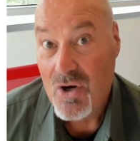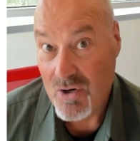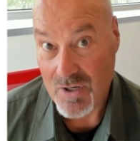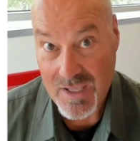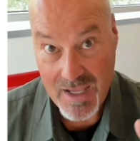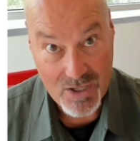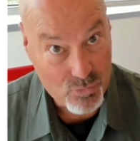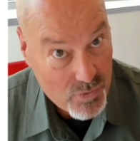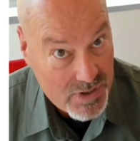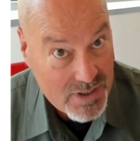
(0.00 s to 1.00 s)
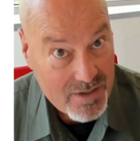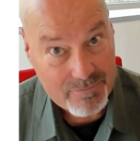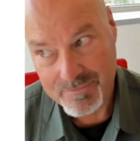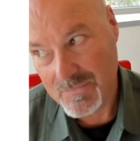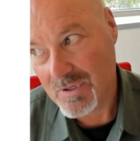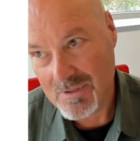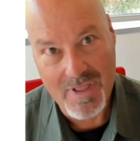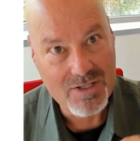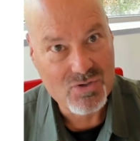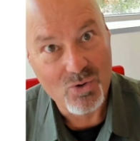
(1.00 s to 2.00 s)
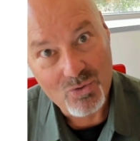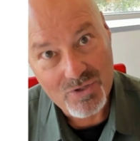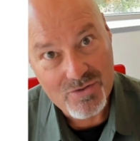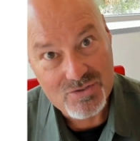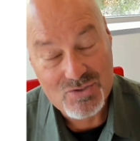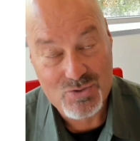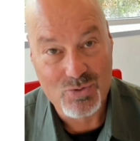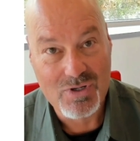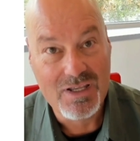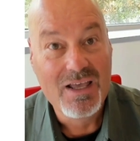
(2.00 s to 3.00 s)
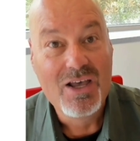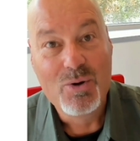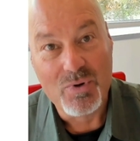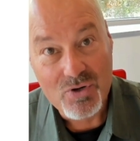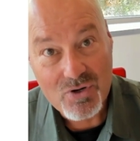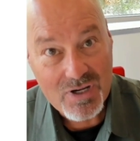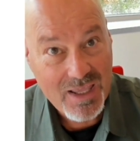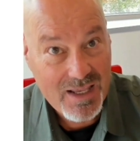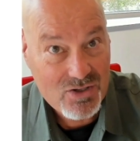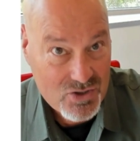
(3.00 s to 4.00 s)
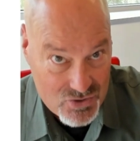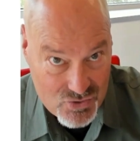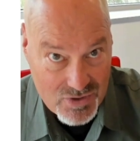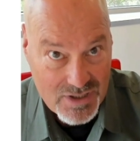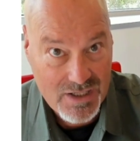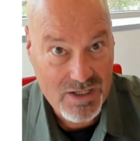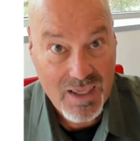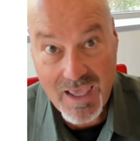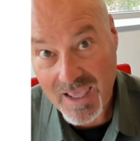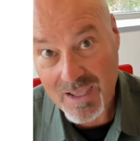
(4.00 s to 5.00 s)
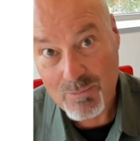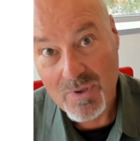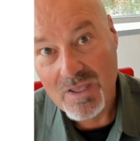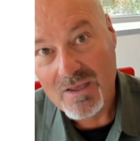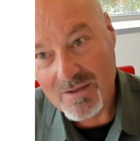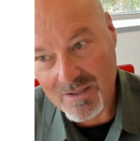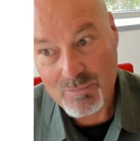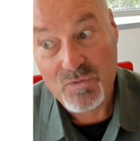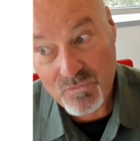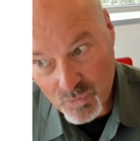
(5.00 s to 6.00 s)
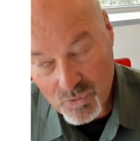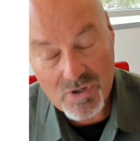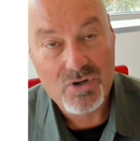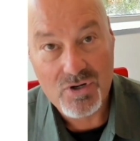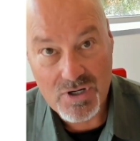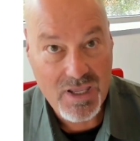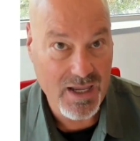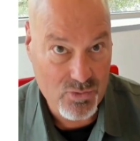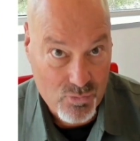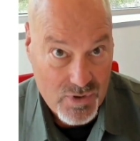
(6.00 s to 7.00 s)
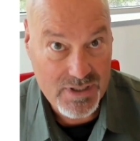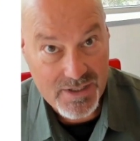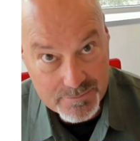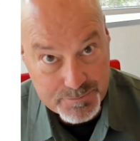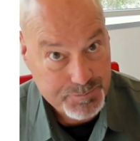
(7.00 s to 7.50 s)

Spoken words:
Hurricane Rita. That's a whole nother story, but Hurricane Katrina came before Hurricane Rita,